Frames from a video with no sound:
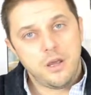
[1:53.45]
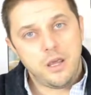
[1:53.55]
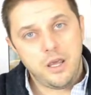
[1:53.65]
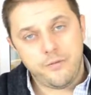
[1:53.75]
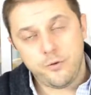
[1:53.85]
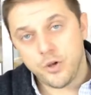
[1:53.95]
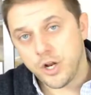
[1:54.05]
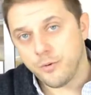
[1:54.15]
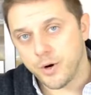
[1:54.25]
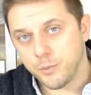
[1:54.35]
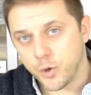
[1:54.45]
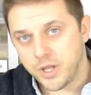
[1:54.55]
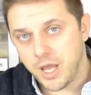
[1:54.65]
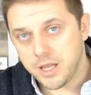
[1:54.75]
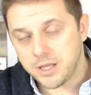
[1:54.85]
If you require more
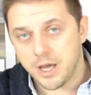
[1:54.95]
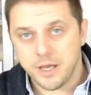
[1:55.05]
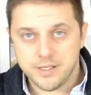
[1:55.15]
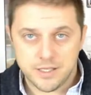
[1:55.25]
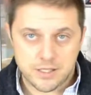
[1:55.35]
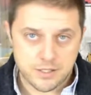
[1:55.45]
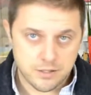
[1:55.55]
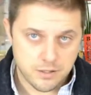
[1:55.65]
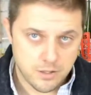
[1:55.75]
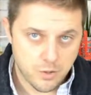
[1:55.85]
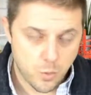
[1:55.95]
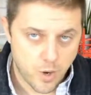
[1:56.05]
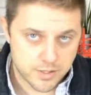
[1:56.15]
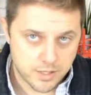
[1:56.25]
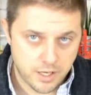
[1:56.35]
data, is it
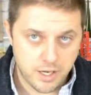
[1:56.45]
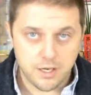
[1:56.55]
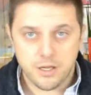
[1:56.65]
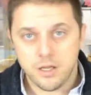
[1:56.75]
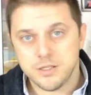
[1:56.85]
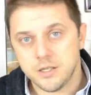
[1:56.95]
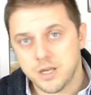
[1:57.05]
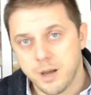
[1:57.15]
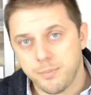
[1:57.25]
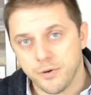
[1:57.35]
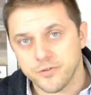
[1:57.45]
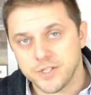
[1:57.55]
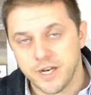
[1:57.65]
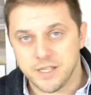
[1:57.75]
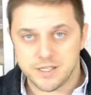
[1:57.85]
one screen? Is it a couple of
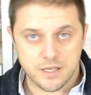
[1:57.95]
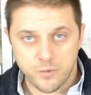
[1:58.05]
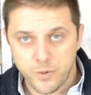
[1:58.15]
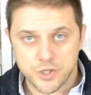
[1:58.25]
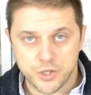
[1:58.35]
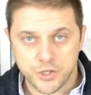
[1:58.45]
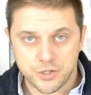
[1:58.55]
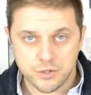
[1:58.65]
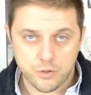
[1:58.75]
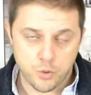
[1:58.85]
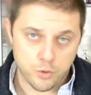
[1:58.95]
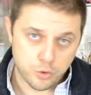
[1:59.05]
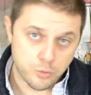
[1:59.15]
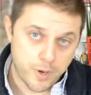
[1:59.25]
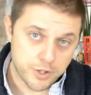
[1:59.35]
screens? A wizard? Do you
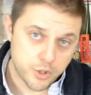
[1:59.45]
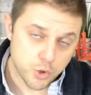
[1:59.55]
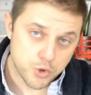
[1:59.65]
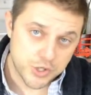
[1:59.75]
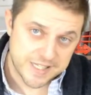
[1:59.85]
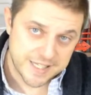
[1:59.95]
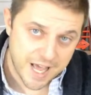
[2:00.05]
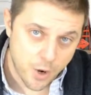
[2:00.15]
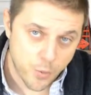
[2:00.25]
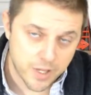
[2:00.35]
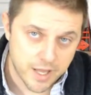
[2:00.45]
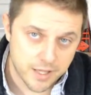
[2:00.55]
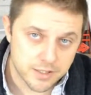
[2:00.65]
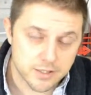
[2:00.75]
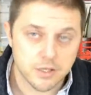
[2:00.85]
want to bother users now with
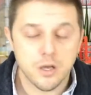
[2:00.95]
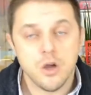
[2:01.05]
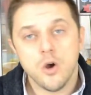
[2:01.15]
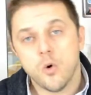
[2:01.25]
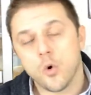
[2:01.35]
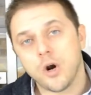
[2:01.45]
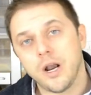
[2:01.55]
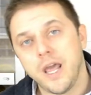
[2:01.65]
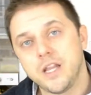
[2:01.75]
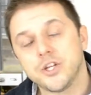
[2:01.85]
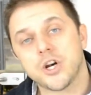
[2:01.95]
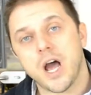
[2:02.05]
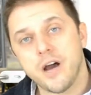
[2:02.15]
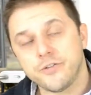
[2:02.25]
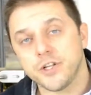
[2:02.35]
that? Or later,
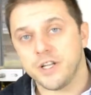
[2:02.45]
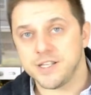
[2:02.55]
after they